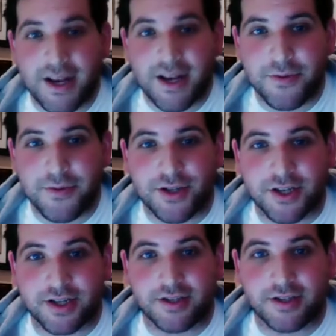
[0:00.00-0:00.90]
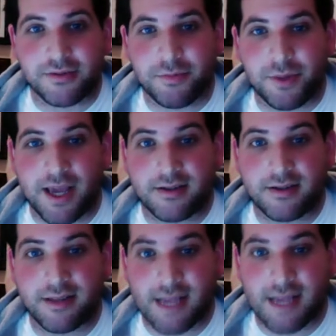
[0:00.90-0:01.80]
you mentioned
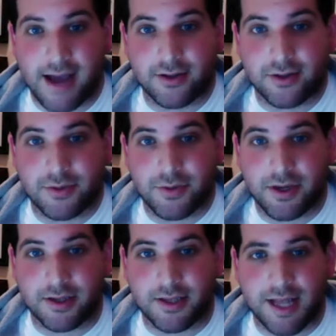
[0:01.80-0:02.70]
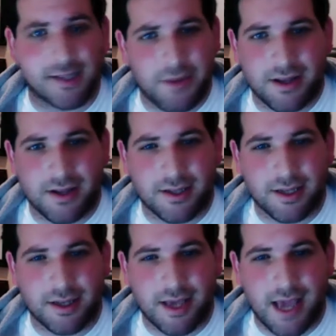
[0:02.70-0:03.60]
Blake's leakouts because that's something that
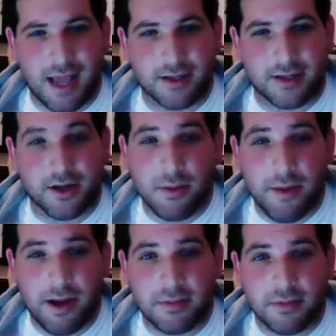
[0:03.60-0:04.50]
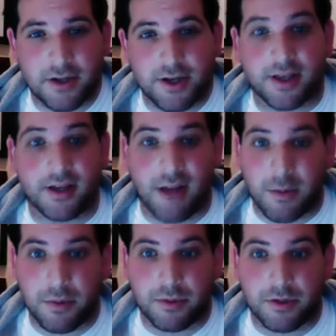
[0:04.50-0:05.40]
doesn't get talked about as much. I think a
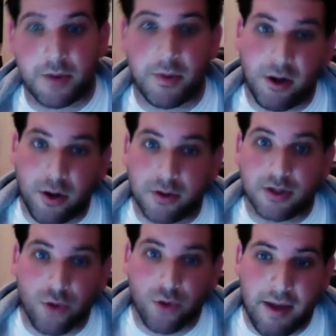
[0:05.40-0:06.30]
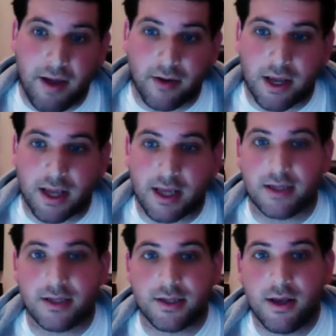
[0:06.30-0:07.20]
lot of people talk about his rebounding.
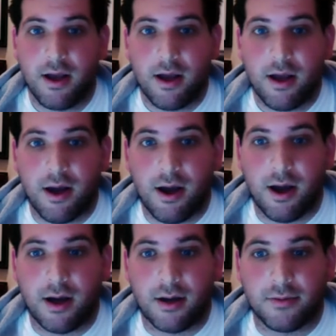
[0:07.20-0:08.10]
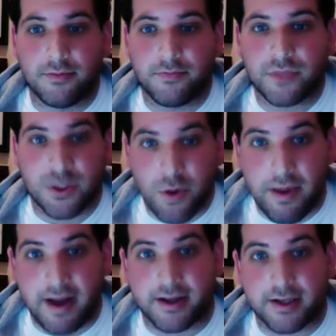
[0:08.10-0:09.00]
His
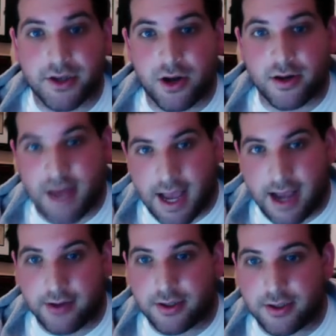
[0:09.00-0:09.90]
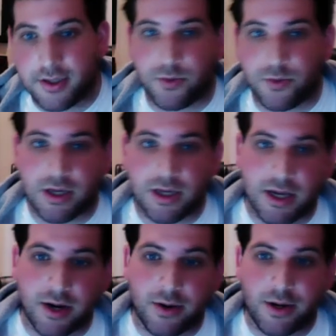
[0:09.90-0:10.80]
rebounding has gone down since his rookie
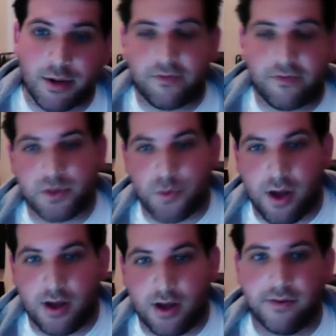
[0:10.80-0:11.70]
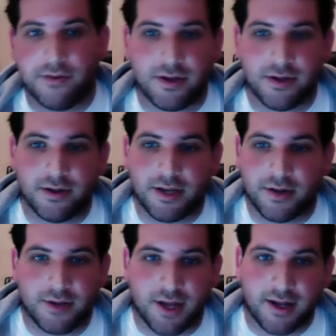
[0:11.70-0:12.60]
year, and he went from 12 to
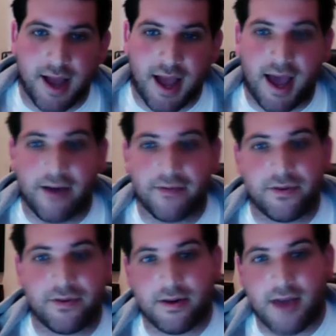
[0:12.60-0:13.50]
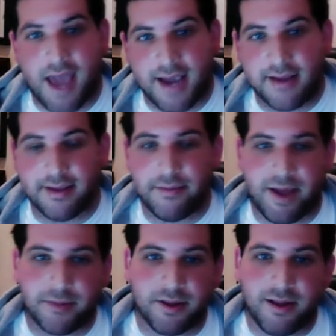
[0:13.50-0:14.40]
10.5 to 8, and then
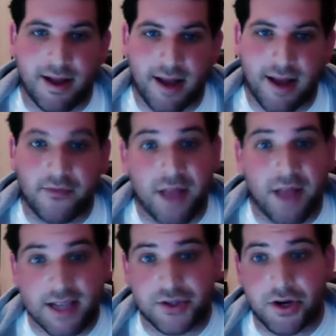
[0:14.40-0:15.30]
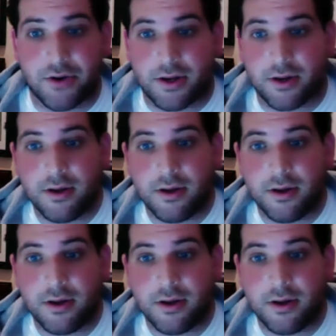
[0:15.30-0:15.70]
back up to 9.5 last year. And